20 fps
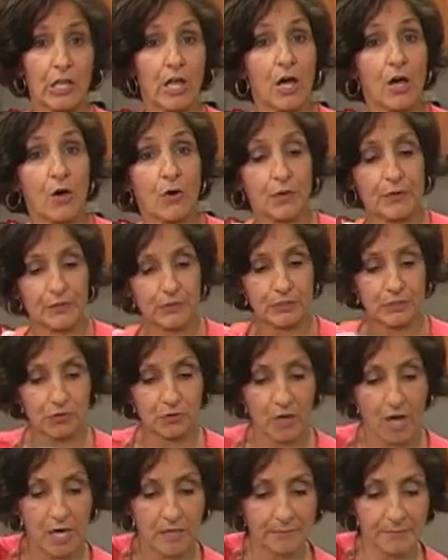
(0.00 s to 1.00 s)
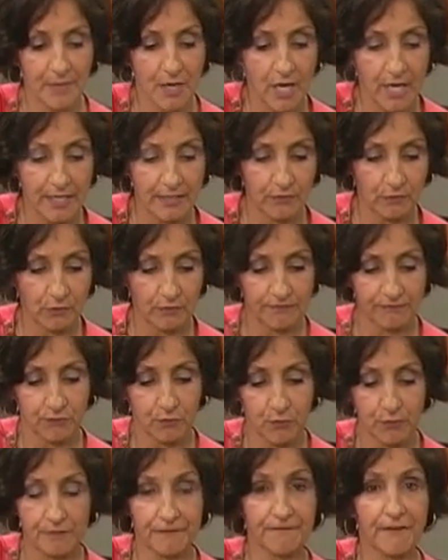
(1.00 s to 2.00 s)
low in the crock pot, or
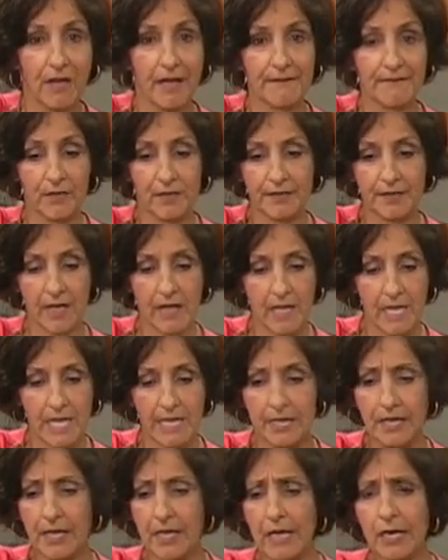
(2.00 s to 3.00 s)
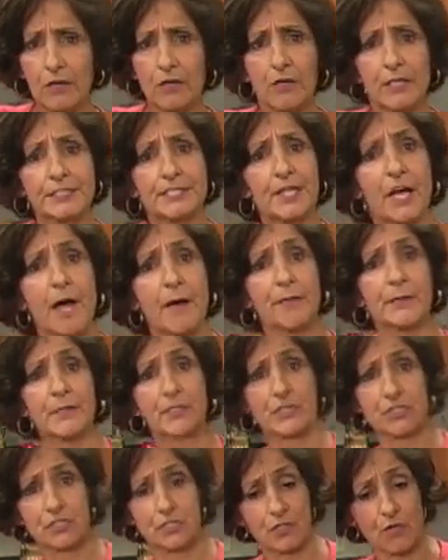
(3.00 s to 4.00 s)
4 to 5 on high, or on top of
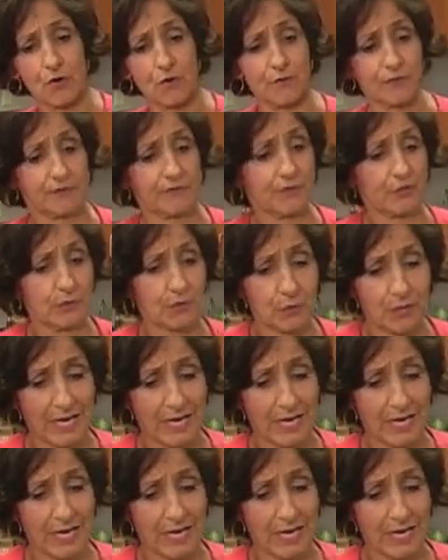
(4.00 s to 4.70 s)
the stove a few